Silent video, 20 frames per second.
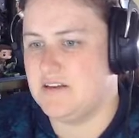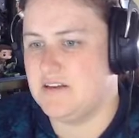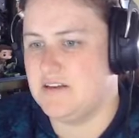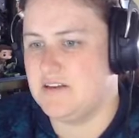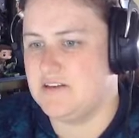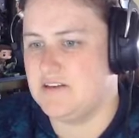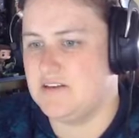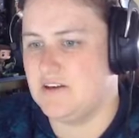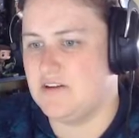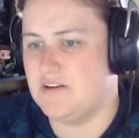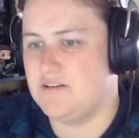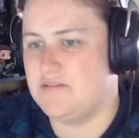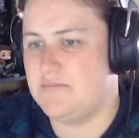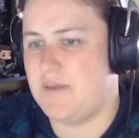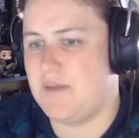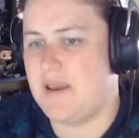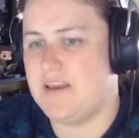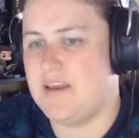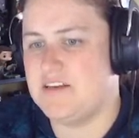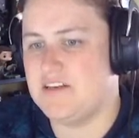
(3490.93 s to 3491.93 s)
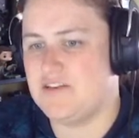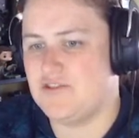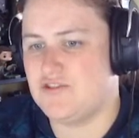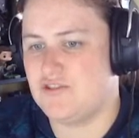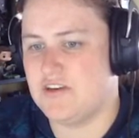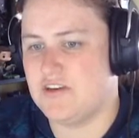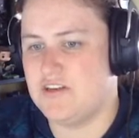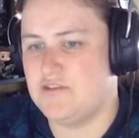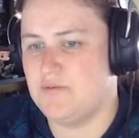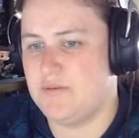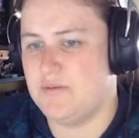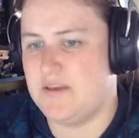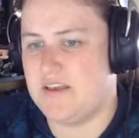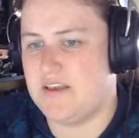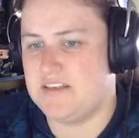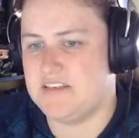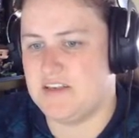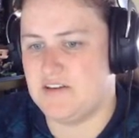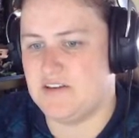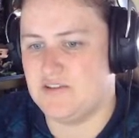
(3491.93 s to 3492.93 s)
So painting trees will be
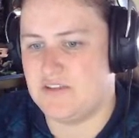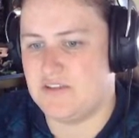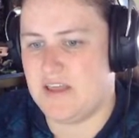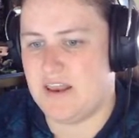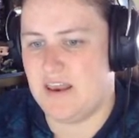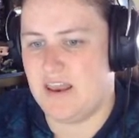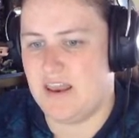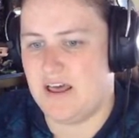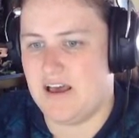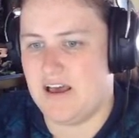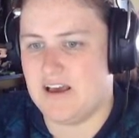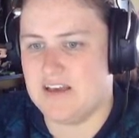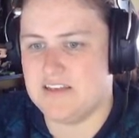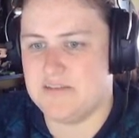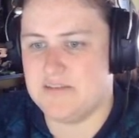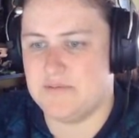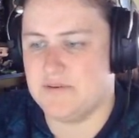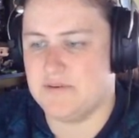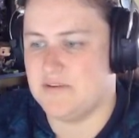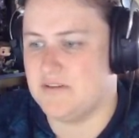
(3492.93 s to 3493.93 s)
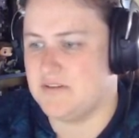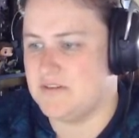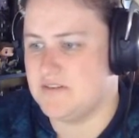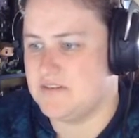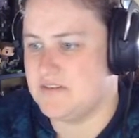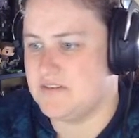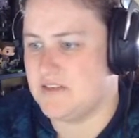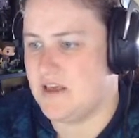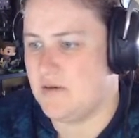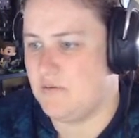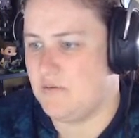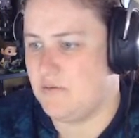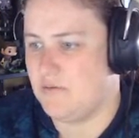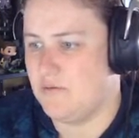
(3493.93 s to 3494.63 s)
easy. I'll do that last because that